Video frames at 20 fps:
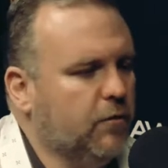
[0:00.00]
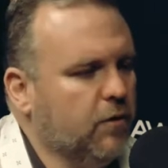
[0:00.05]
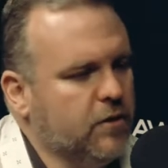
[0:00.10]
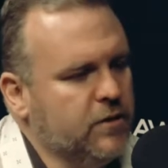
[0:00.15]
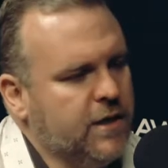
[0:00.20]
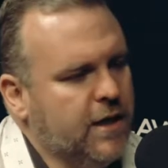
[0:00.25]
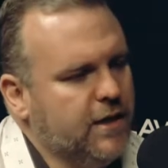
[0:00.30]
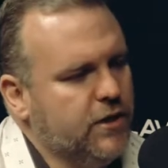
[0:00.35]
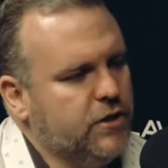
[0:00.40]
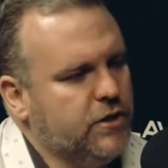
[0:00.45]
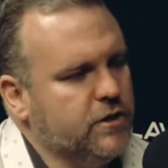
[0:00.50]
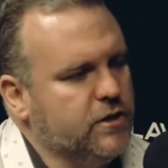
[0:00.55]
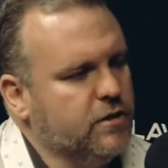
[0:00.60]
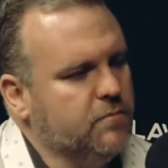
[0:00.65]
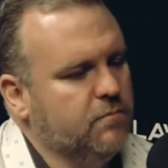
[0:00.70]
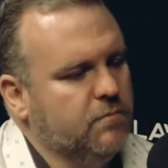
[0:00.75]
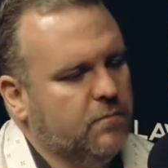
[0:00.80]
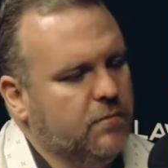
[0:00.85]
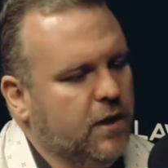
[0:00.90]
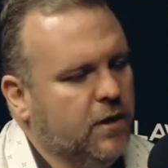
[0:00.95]
rotations
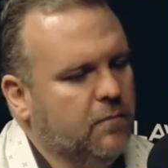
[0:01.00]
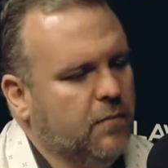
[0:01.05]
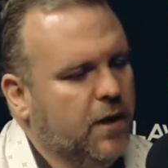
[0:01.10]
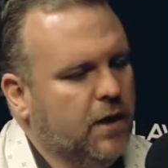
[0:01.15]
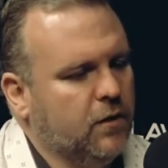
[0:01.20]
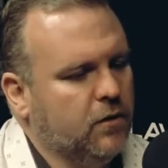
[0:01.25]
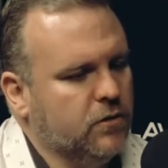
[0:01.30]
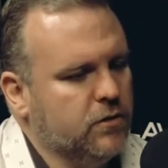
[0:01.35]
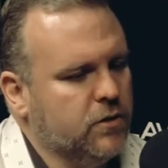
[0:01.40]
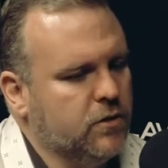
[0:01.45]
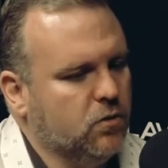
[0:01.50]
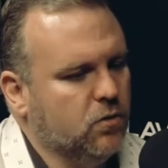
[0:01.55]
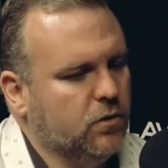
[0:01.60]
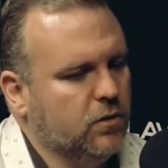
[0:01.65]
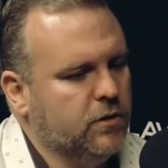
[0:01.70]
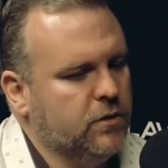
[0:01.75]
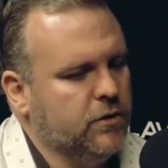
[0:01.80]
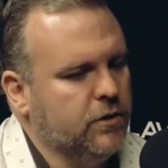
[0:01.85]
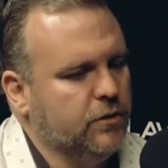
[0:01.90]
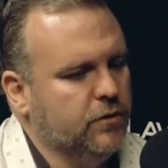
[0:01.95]
in, in medical school
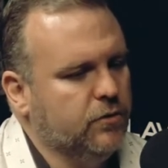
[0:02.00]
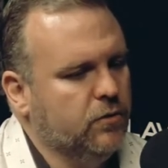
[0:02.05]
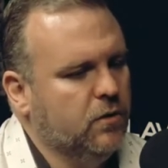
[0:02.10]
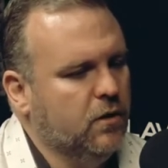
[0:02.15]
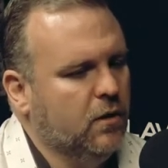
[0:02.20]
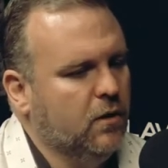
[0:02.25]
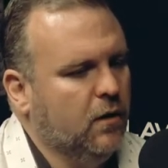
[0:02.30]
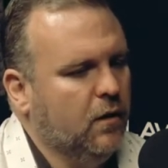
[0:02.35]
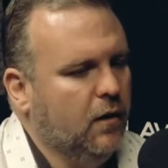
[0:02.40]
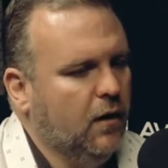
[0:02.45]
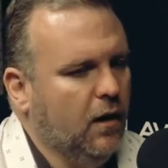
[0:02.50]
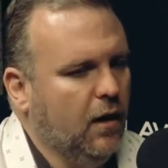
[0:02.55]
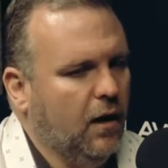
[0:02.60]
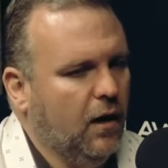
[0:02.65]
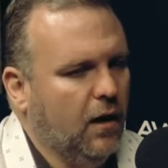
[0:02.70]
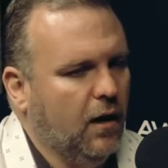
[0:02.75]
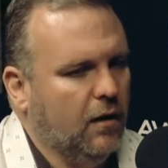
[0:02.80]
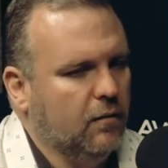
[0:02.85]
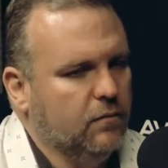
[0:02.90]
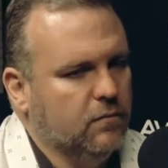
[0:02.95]
to
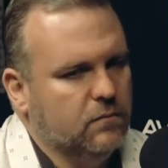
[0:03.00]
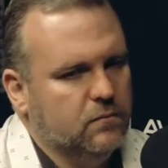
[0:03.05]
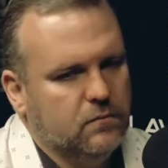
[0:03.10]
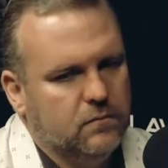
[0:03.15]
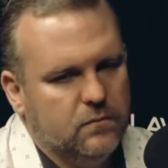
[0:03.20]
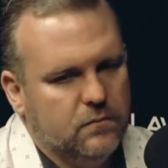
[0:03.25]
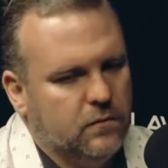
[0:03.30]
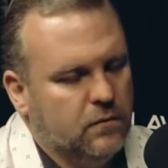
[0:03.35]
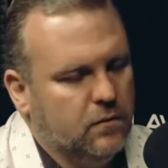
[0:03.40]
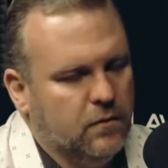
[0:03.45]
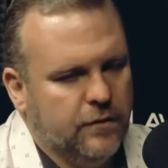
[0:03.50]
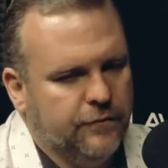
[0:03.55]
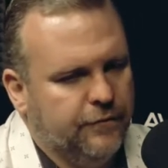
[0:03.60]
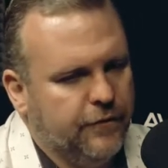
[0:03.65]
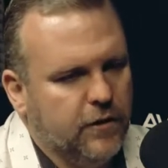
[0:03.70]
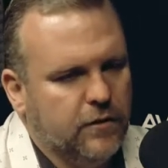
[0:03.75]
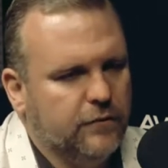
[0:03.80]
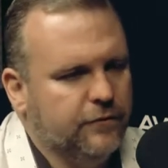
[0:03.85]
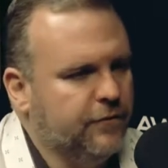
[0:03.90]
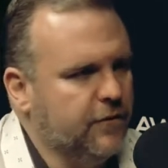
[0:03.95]
uh, the
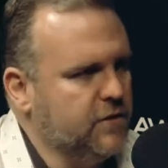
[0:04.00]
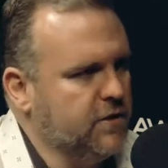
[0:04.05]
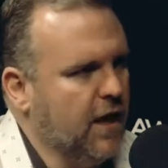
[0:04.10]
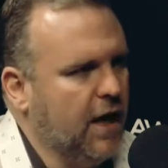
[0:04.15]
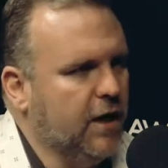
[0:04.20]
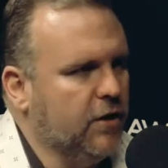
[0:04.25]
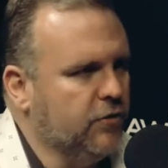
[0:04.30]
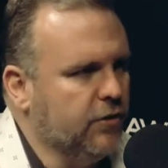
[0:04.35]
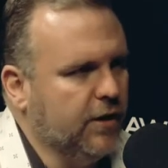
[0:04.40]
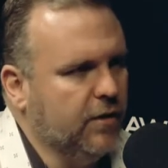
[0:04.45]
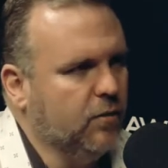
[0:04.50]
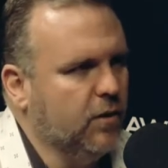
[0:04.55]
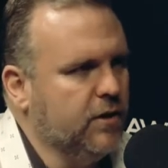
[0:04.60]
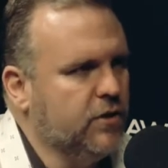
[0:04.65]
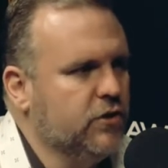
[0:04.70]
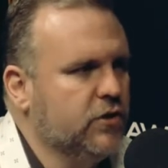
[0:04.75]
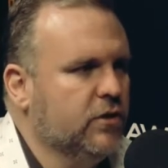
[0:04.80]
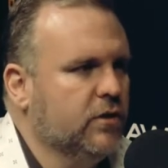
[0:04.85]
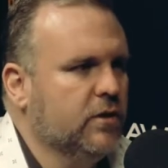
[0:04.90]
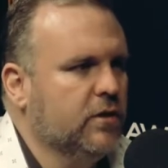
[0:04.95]
field of physiatry,
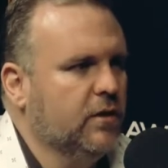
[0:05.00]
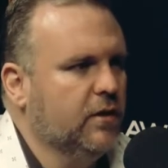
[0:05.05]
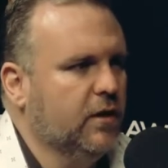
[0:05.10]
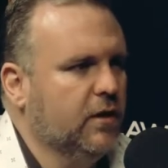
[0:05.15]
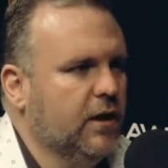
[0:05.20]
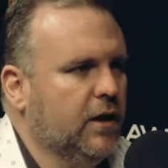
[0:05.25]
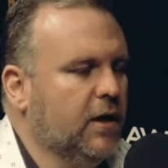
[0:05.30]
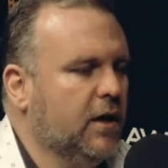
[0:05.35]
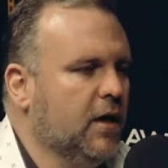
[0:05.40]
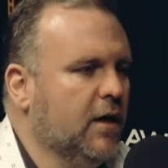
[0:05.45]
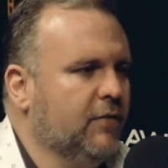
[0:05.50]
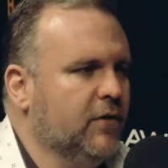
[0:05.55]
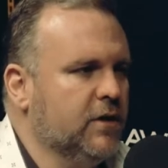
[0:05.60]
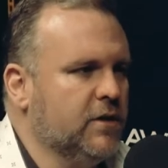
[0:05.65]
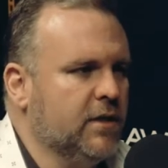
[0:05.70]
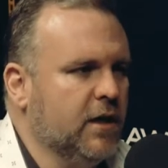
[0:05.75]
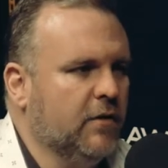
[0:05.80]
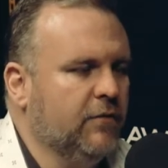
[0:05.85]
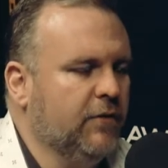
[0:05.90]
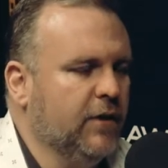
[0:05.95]
which in and of
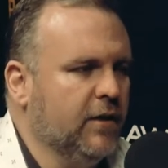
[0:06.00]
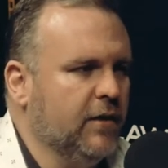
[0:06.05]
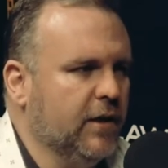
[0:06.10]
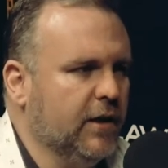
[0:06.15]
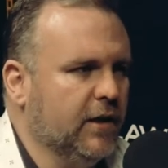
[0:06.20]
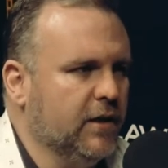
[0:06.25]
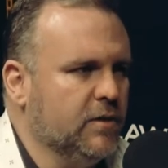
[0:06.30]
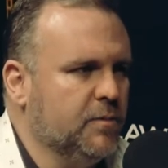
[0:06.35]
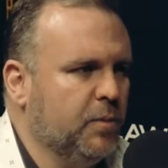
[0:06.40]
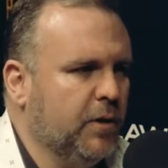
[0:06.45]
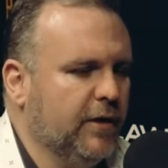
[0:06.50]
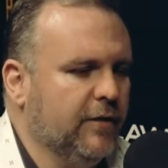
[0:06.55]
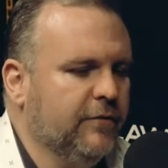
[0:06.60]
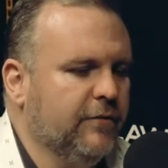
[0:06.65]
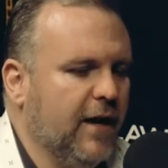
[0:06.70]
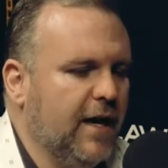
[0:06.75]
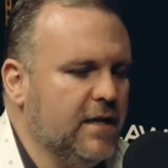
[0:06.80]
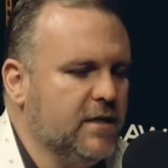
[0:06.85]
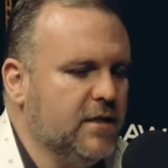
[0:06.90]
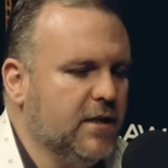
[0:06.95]
itself I think is pretty
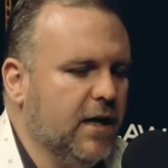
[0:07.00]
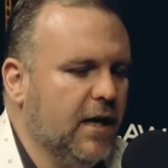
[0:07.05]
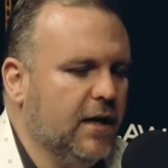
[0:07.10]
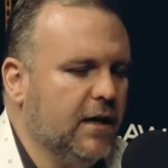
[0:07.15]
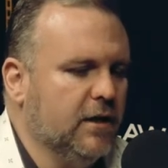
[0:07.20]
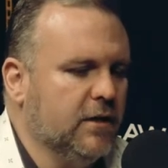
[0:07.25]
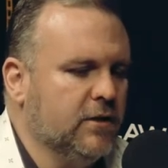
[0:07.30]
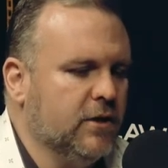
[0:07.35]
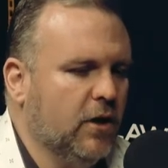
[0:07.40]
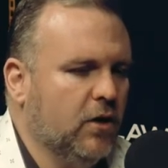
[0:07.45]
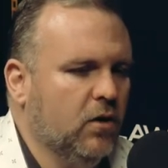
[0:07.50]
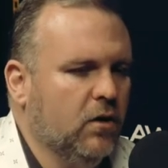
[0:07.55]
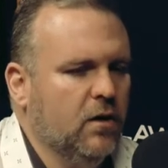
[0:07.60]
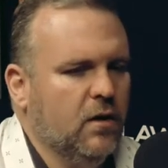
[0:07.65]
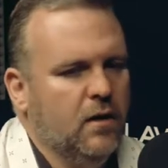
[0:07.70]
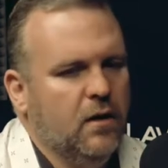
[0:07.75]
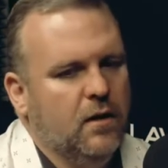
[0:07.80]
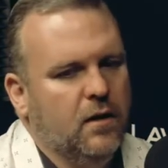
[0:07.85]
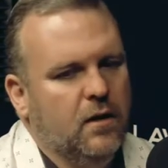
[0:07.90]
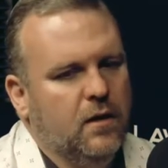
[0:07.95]
fascinating. So
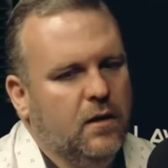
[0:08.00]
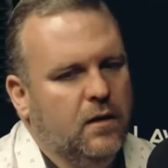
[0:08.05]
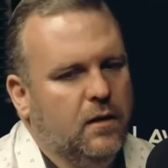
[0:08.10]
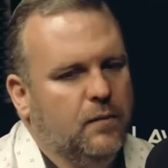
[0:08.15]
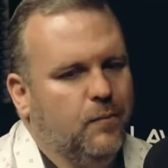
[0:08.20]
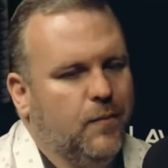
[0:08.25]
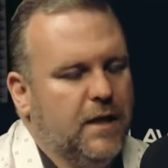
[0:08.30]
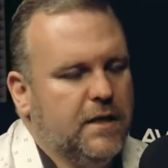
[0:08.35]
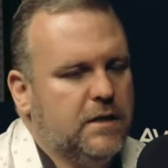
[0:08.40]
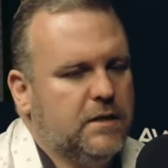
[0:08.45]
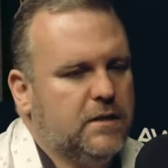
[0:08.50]
my and